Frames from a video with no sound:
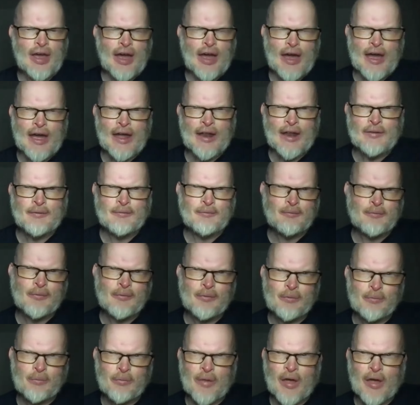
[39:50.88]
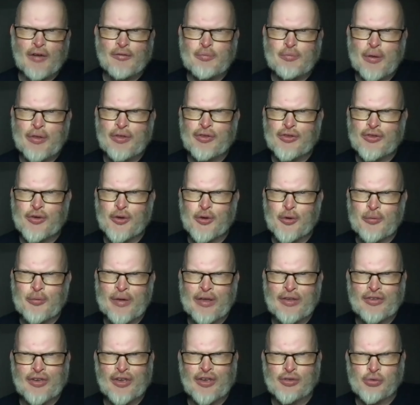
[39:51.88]
And I've been to
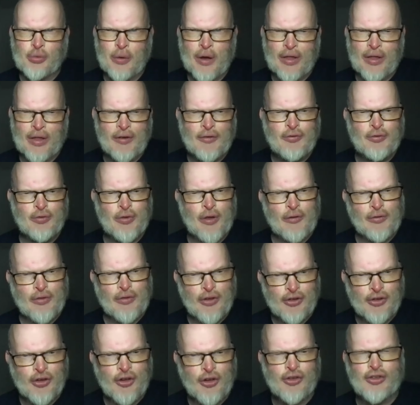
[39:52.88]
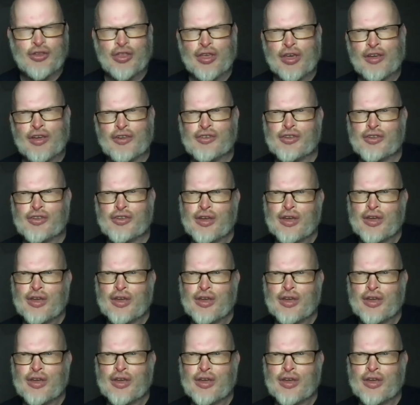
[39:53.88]
meetings where they've they've discussed this,